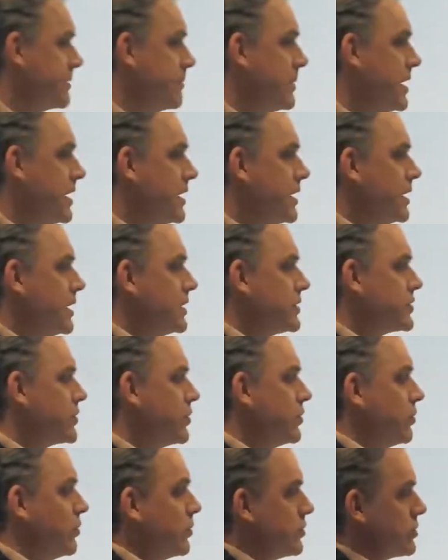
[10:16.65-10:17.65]
them.
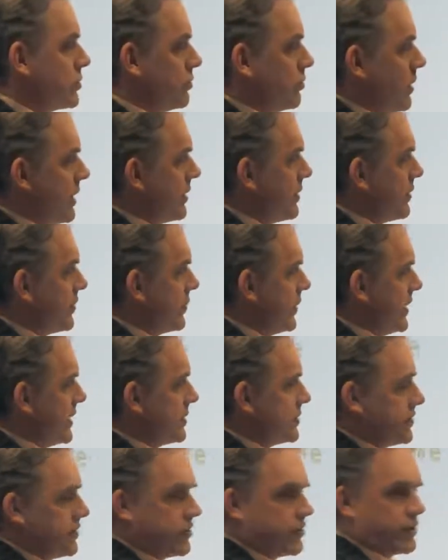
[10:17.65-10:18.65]
So one of the
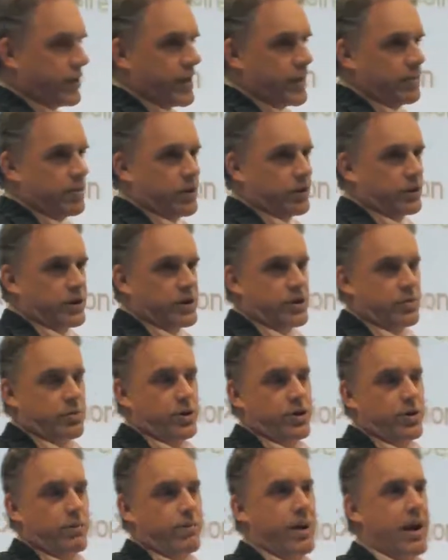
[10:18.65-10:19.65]
things, you can think about this
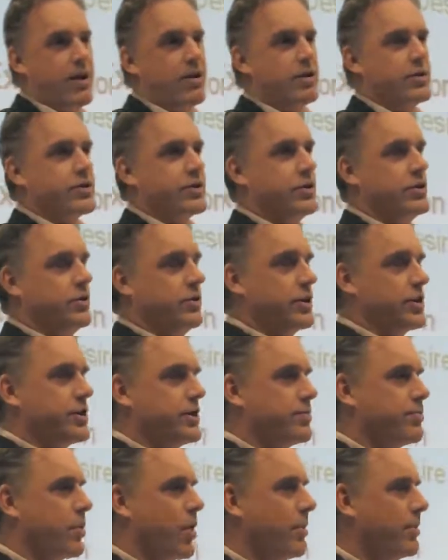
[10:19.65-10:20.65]
when you're parents too, and this
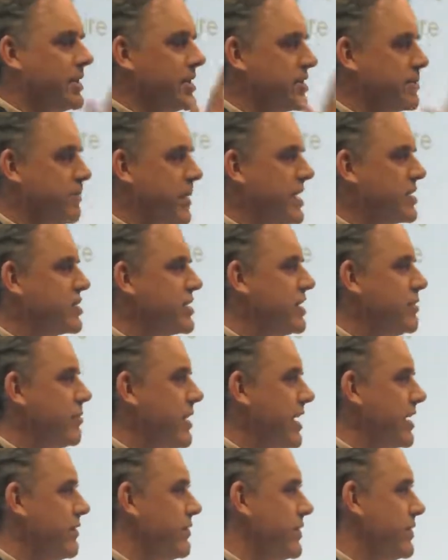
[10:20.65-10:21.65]
is probably especially
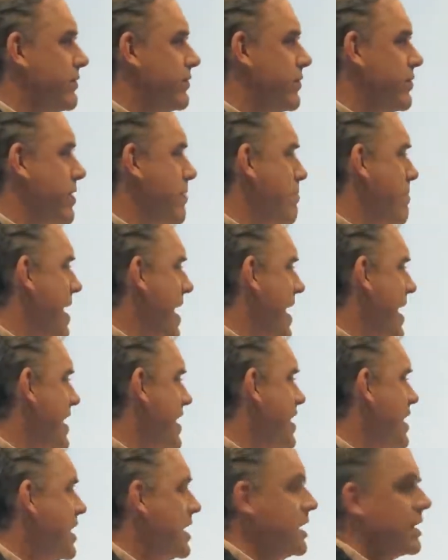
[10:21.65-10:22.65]
relevant for the
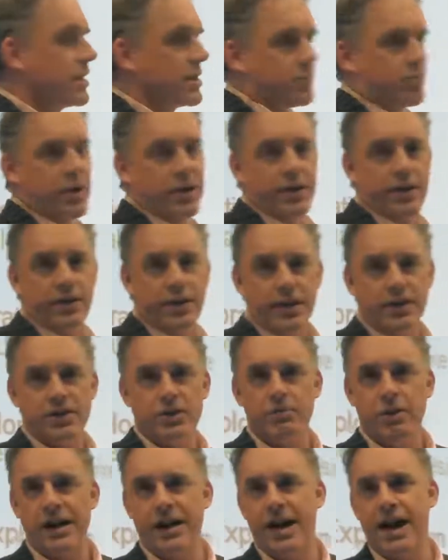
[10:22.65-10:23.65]
men, because one of the things
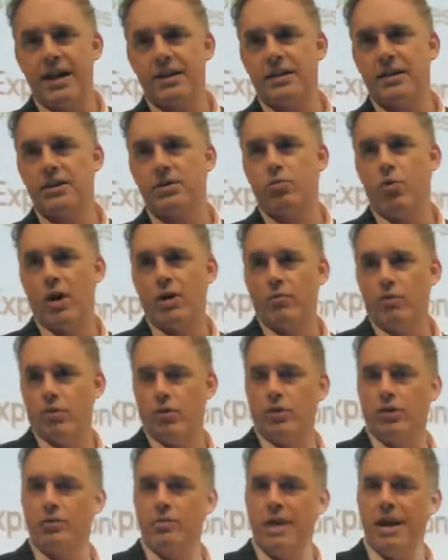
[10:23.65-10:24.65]
you might ask is, what
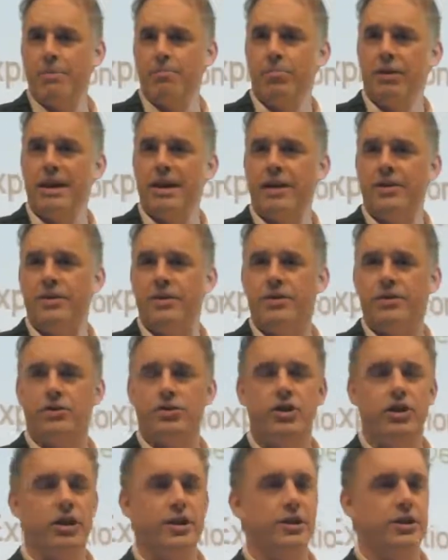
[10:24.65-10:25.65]
role do men play in the
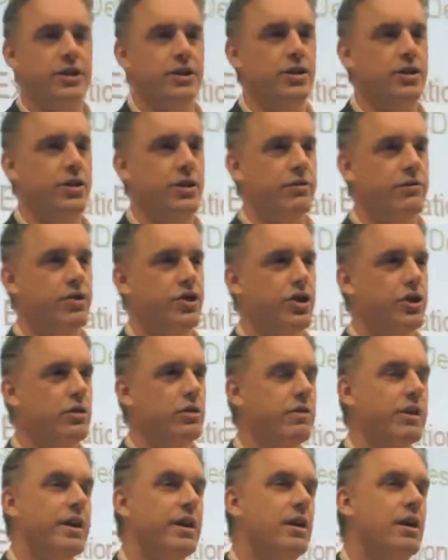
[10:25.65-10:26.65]
socialization of
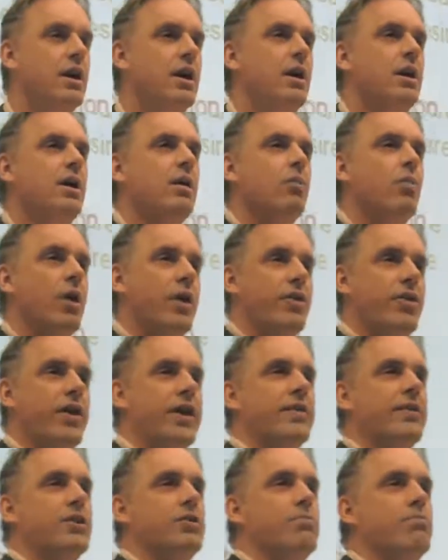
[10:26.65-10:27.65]
children? And one
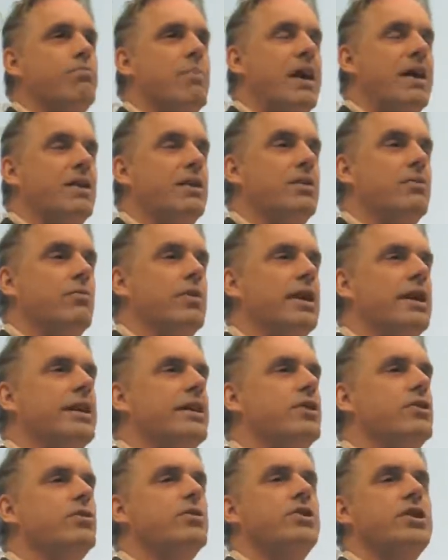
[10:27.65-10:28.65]
thing that men really
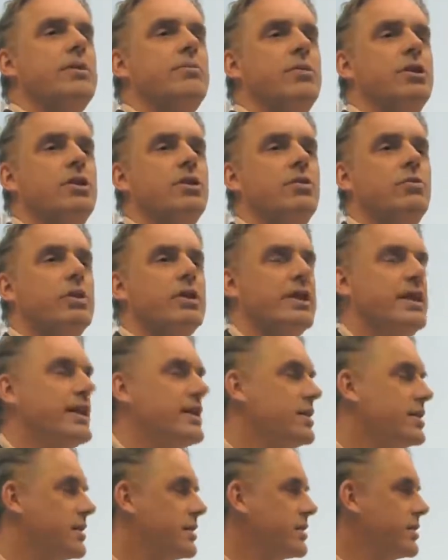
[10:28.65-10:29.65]
do seem to do with
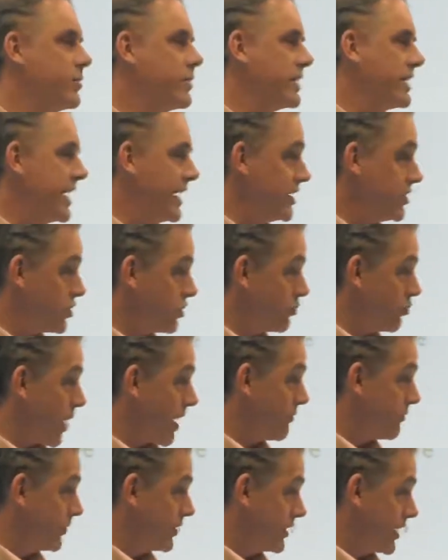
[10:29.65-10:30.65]
kids is to engage in
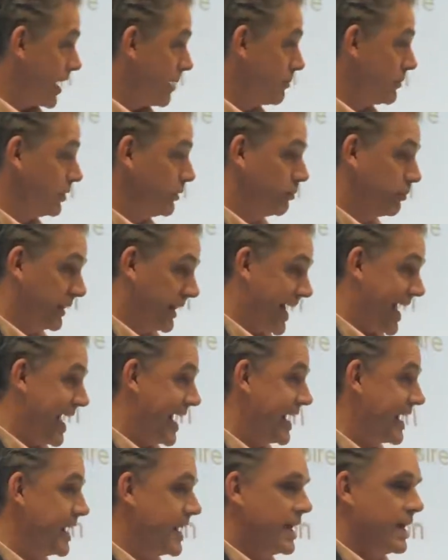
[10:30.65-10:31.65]
rough and tumble
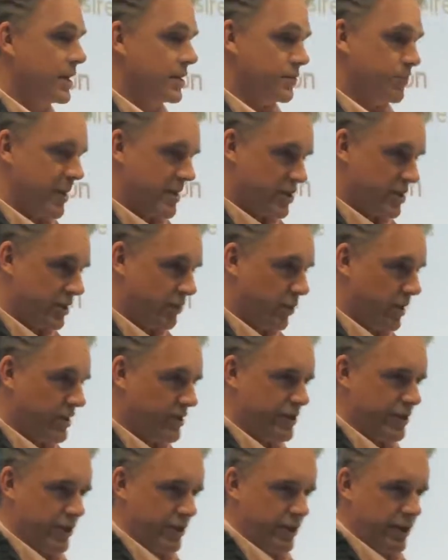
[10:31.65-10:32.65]
play, especially
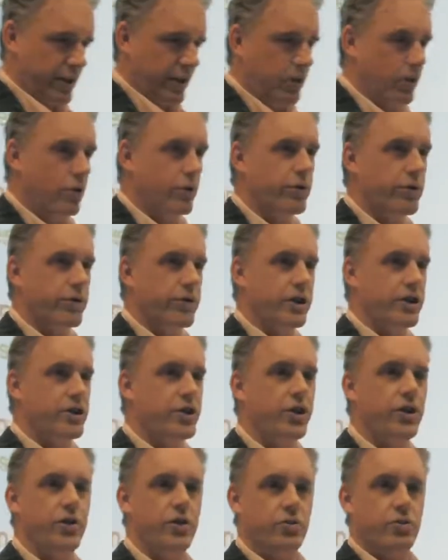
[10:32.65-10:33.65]
once they're a little older than
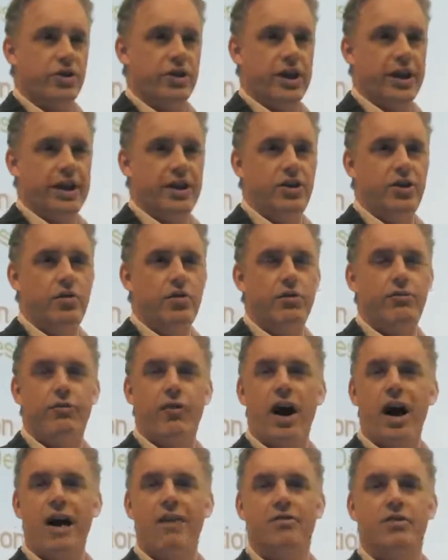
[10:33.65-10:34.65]
2, say 2 to
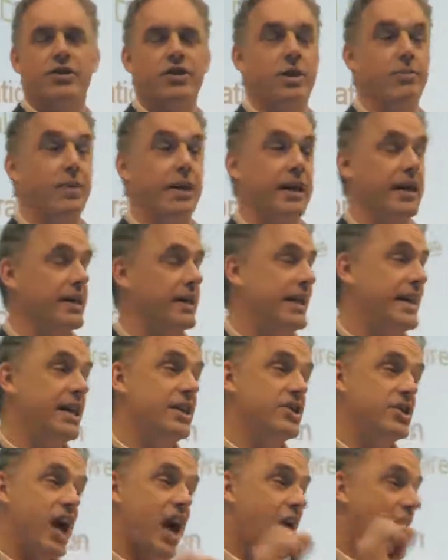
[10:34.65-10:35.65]
5 or something. And
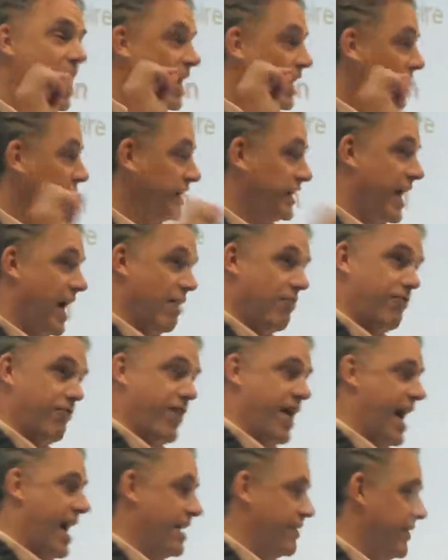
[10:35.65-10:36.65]
kids love
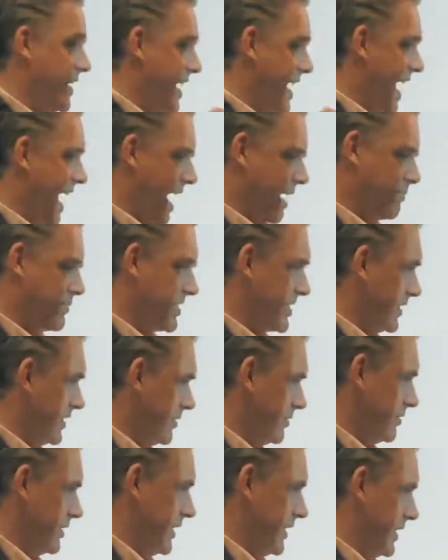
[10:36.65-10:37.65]
that. They
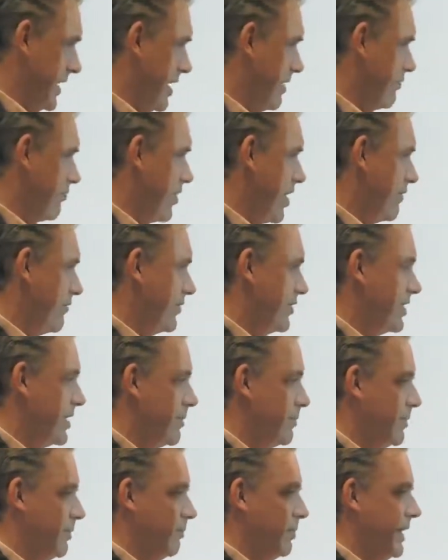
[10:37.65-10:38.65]
absolutely love rough and
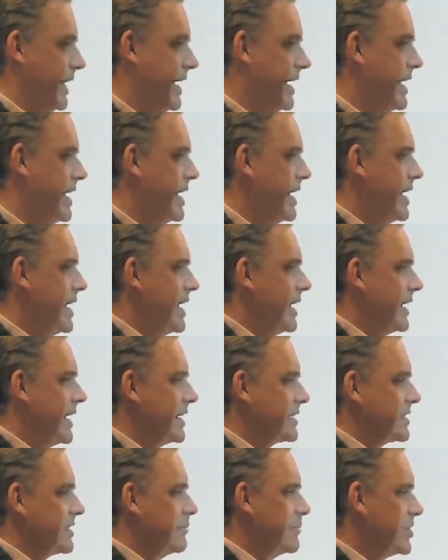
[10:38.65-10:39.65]
tumble play. It
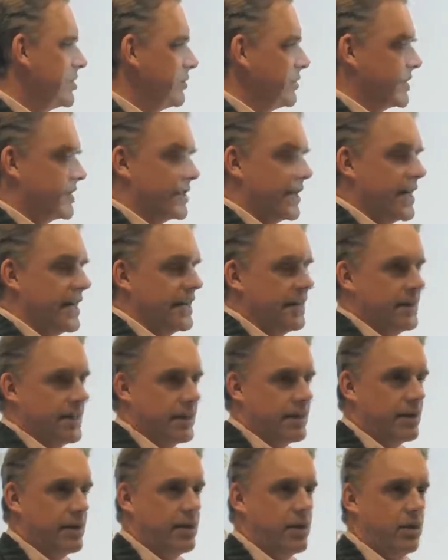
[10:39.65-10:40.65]
gets them so excited
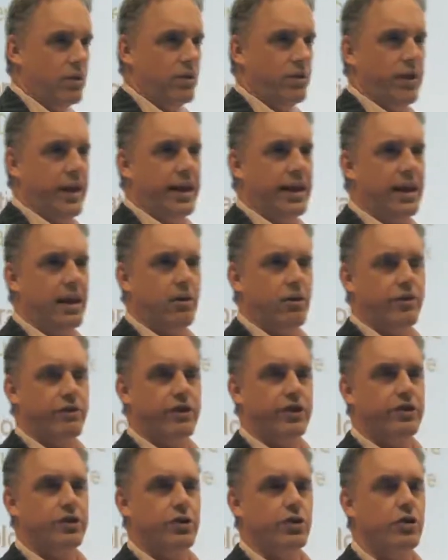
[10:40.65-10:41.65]
that, you know, they get out of
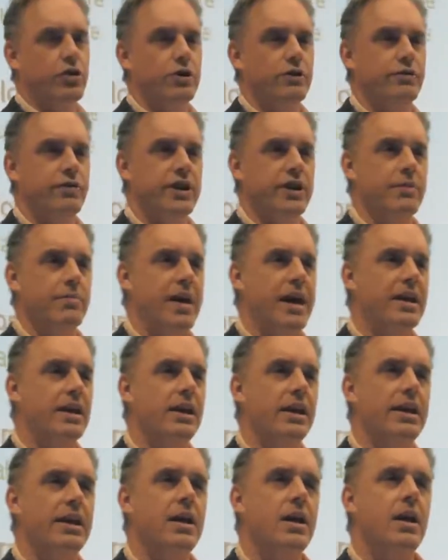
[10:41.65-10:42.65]
control
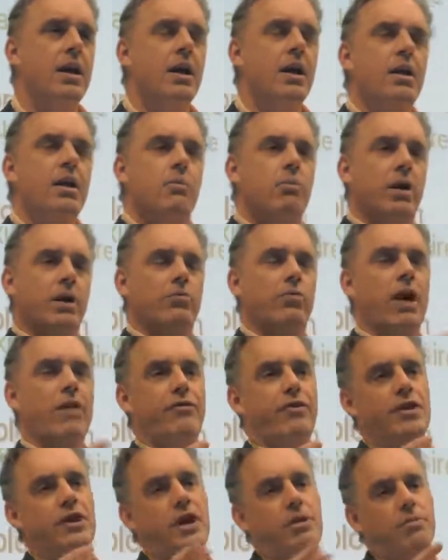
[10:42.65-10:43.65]
fundamentally. But
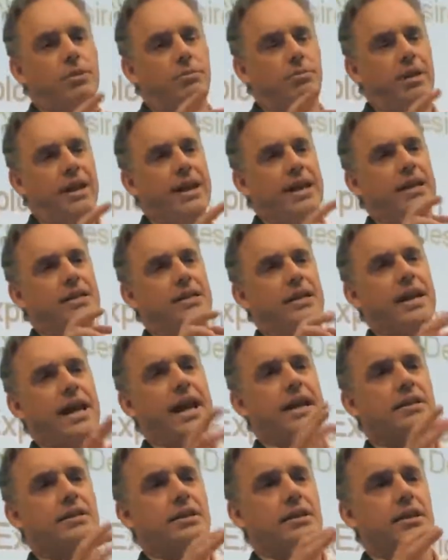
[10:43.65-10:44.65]
rough and tumble play is an
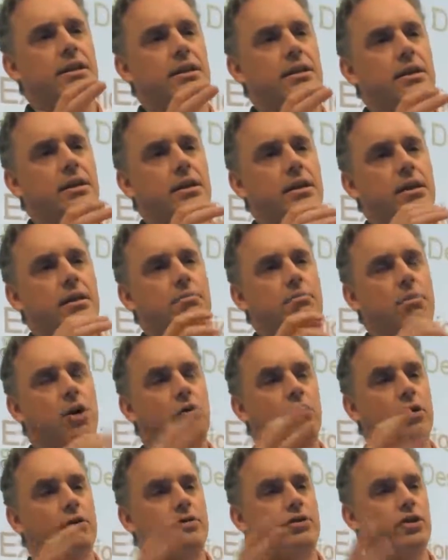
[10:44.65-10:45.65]
excellent
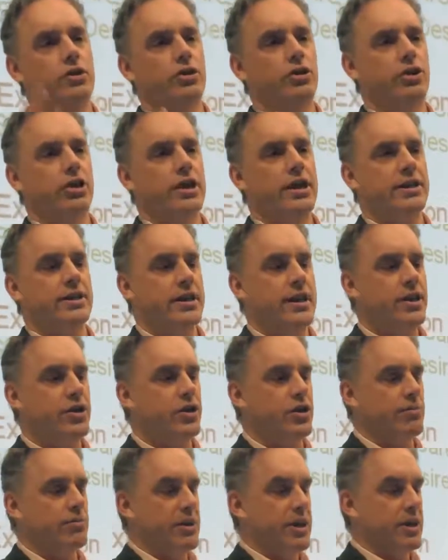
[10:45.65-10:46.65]
mode of
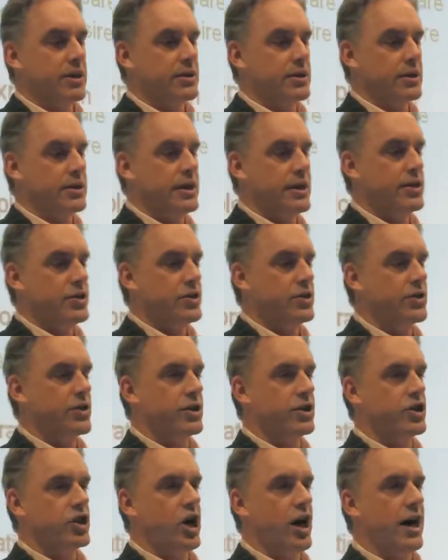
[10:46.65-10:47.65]
socialization because it teaches
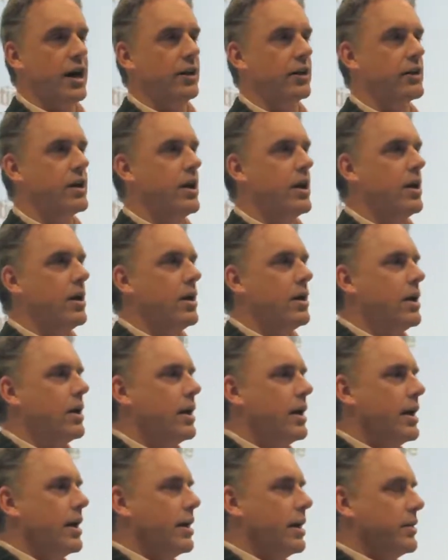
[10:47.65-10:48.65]
the child
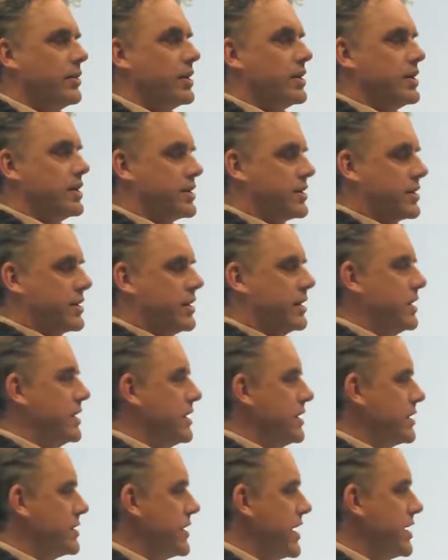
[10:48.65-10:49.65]
the
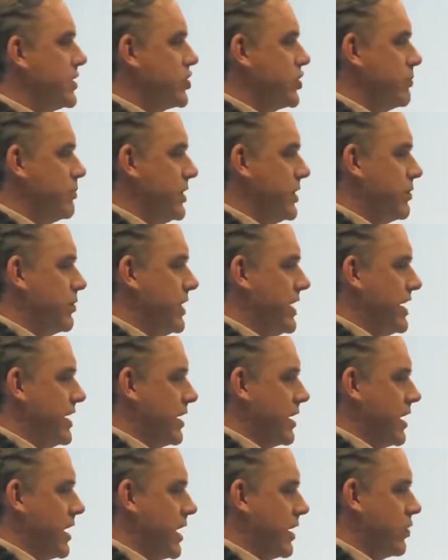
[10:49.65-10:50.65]
distinction
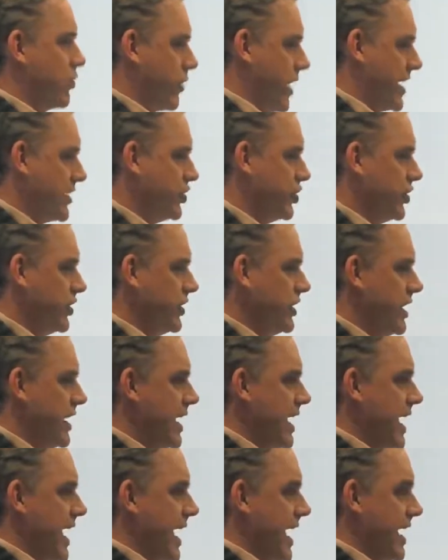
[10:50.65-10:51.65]
between aggression
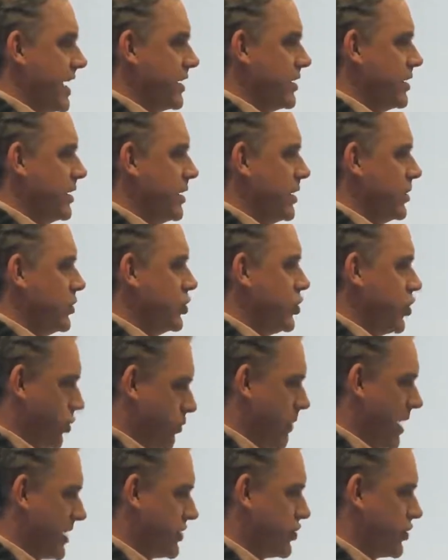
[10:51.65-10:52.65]
and
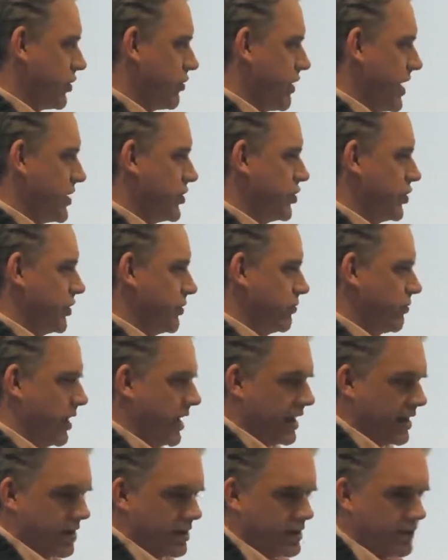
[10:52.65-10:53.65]
too much aggression,
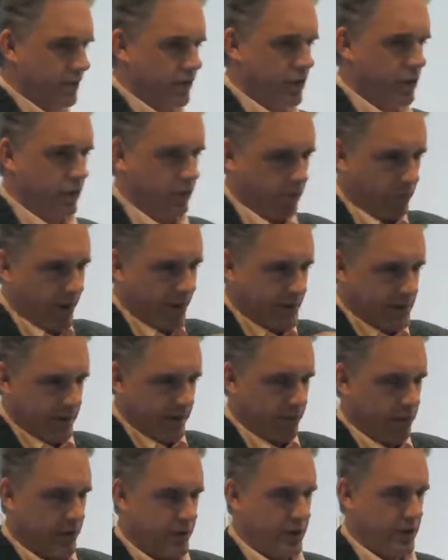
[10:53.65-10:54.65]
right? Because if you're
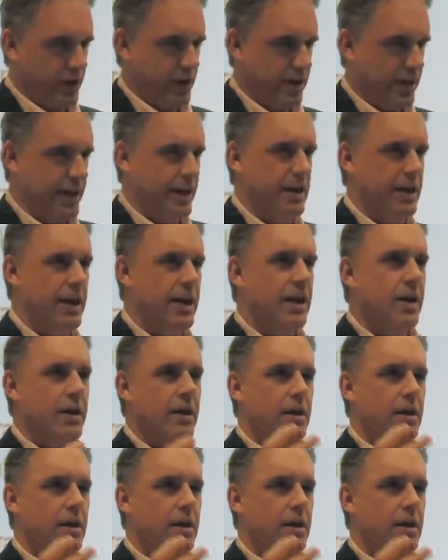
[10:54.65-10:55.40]
wrestling with a kid,